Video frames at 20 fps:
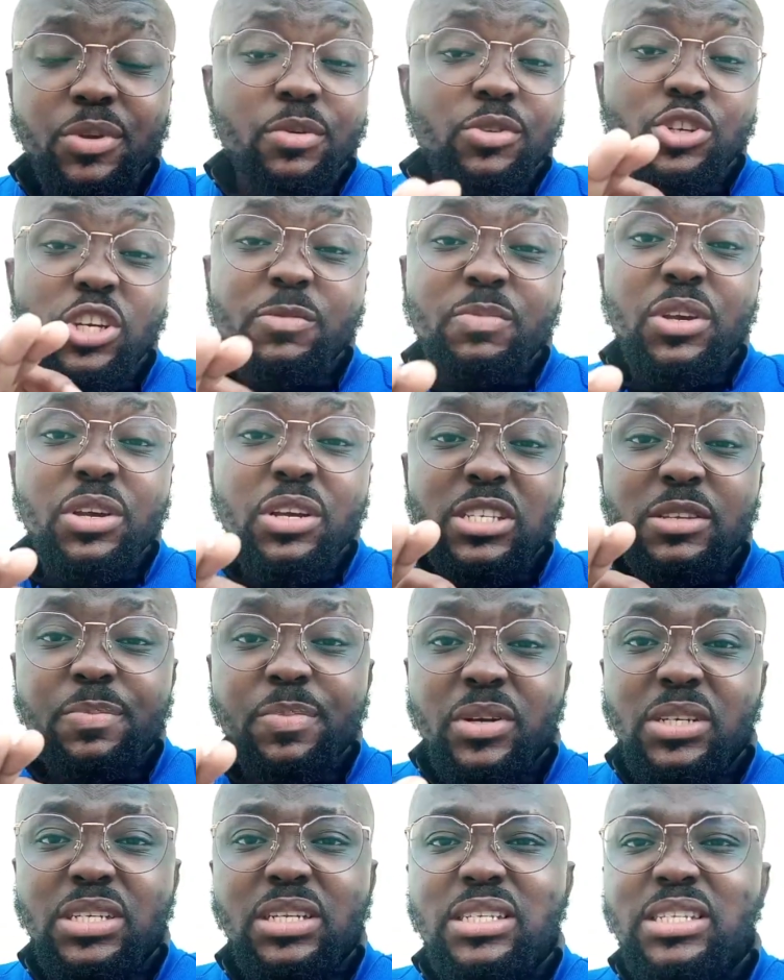just because the
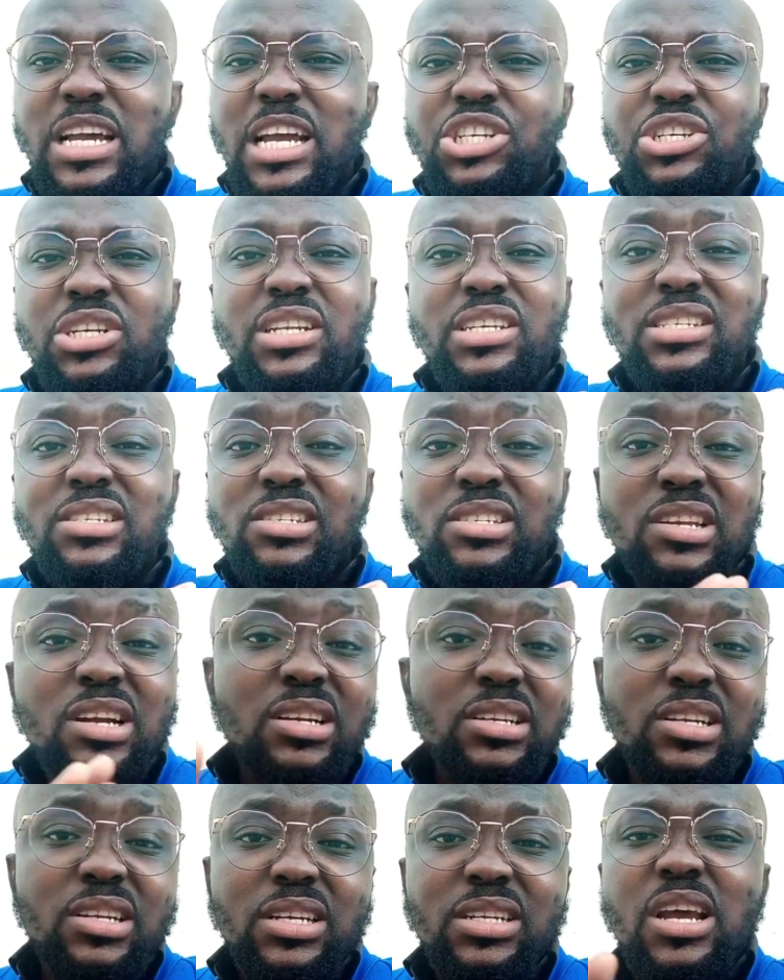person is actually
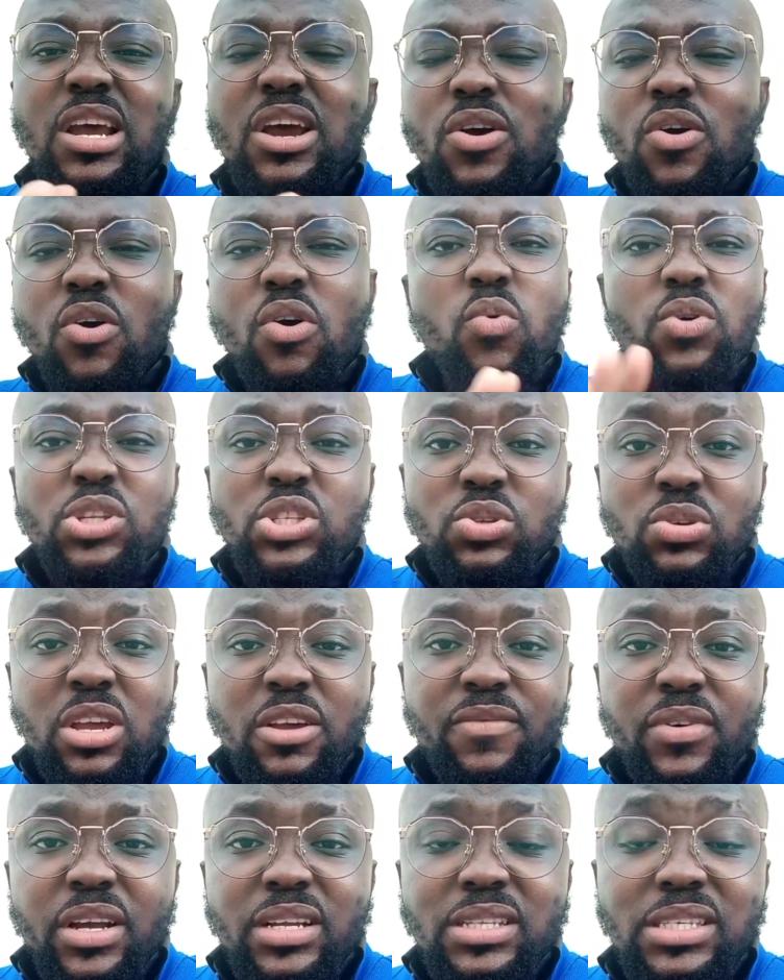standard or
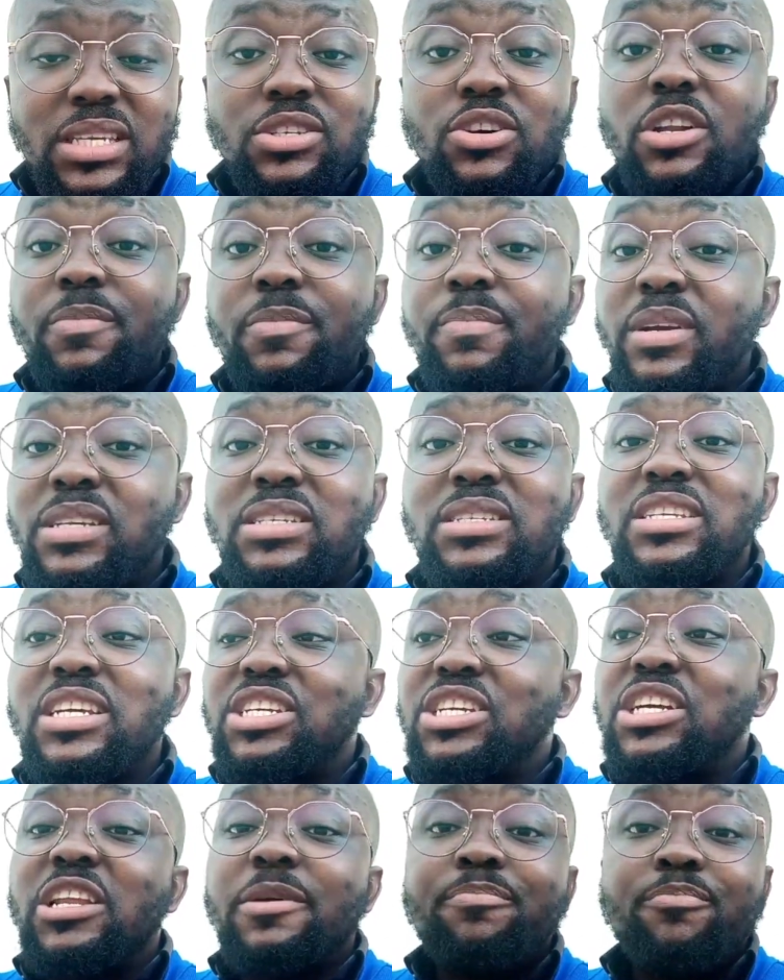whatsoever it is, or the person is
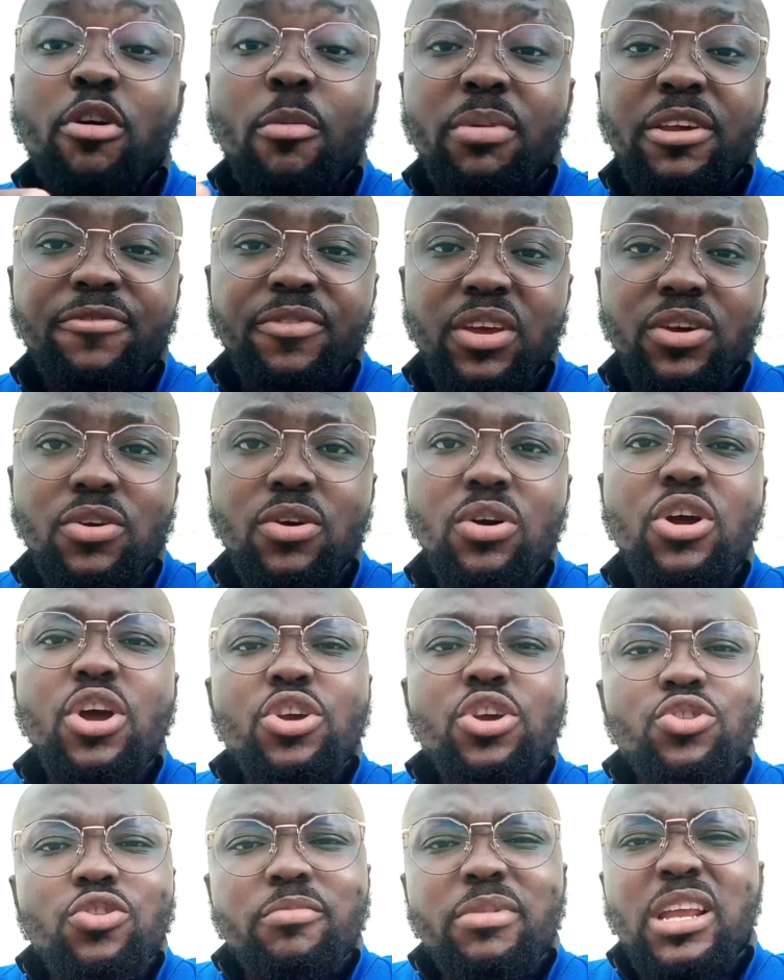actually a public figure,
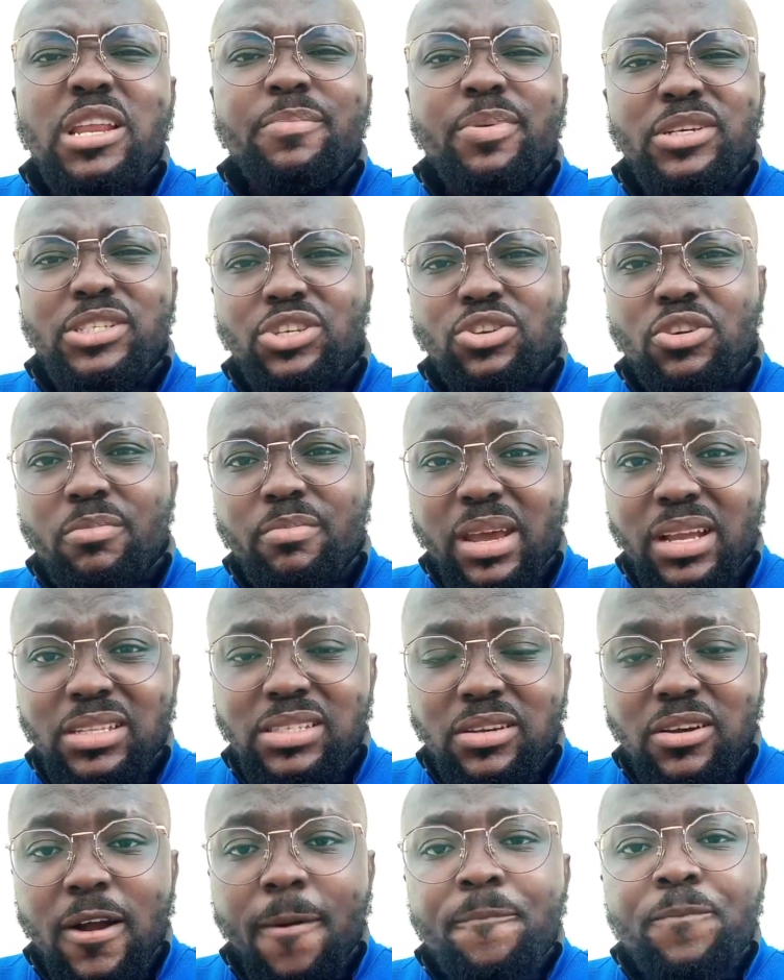you make the person your
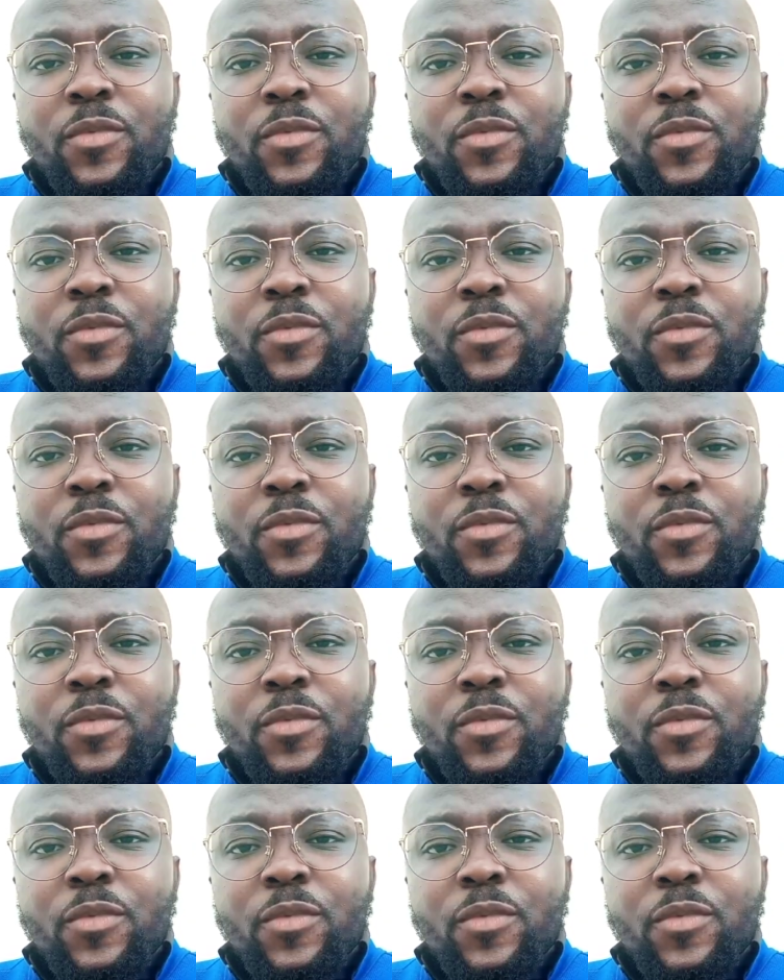mentor.